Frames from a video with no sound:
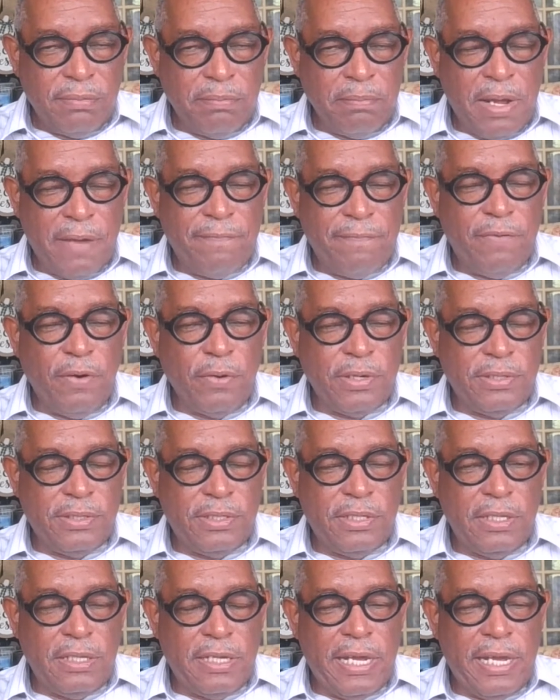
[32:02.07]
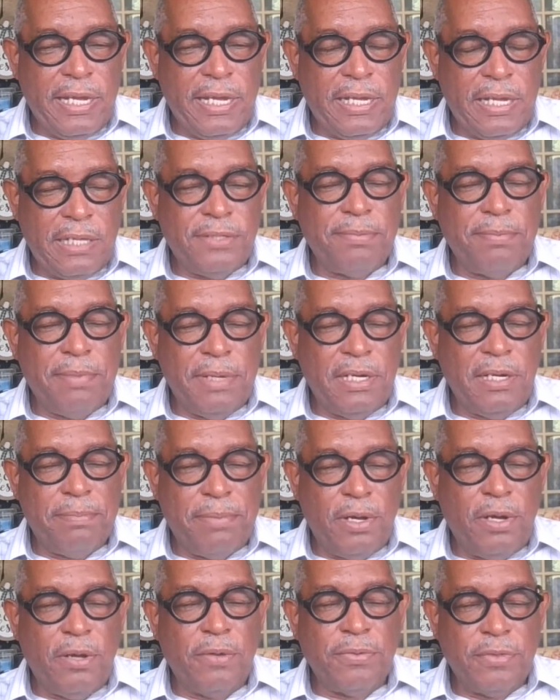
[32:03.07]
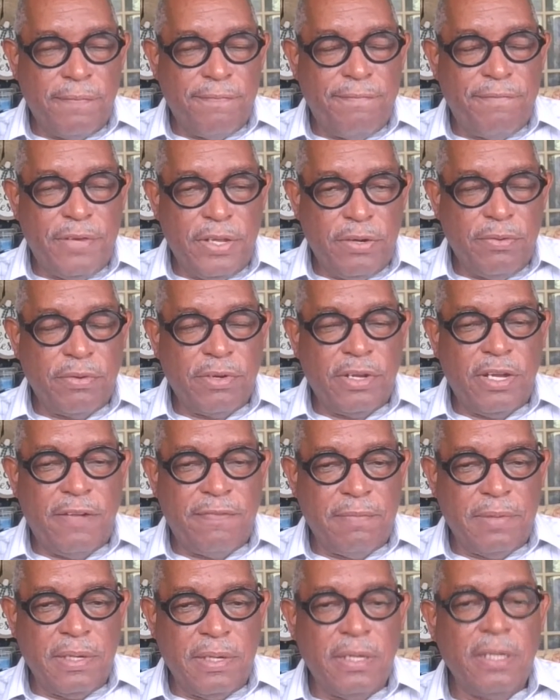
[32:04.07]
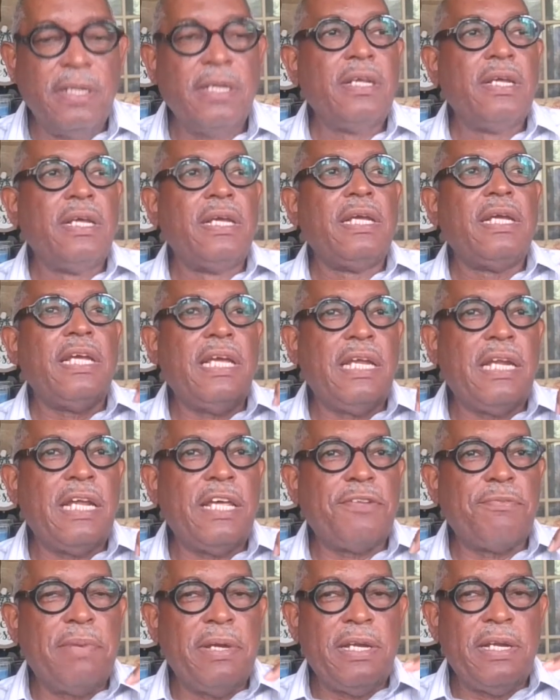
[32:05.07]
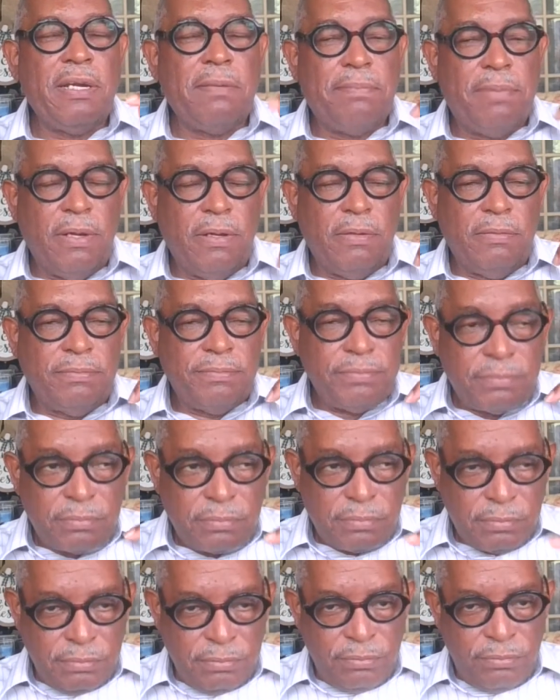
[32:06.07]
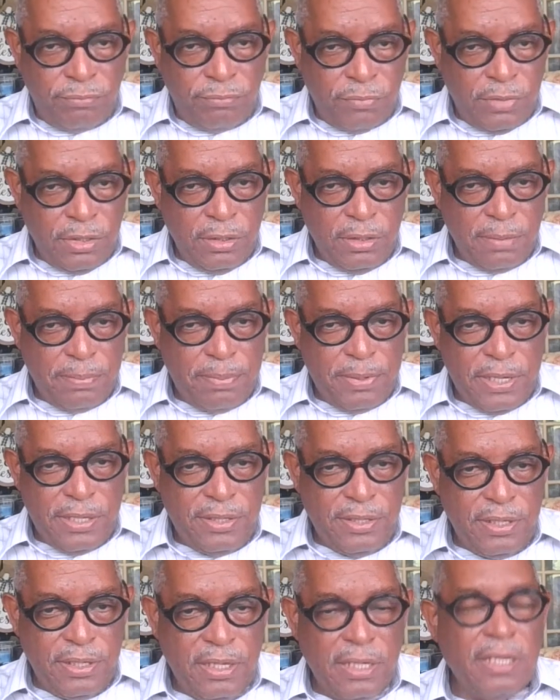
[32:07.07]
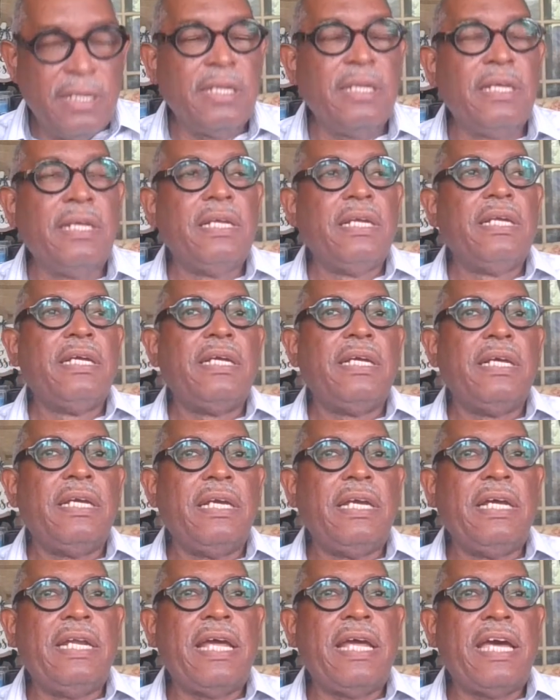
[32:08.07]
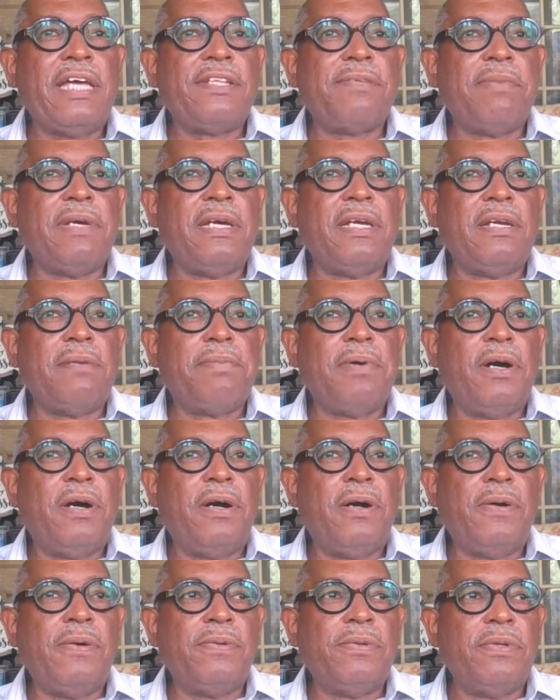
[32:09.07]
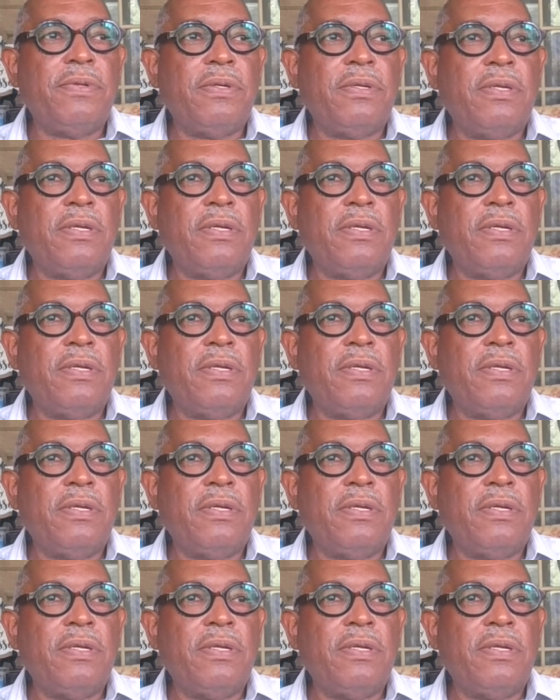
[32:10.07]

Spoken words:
My focus today has been upon the federal government. It has been upon the president. It has been upon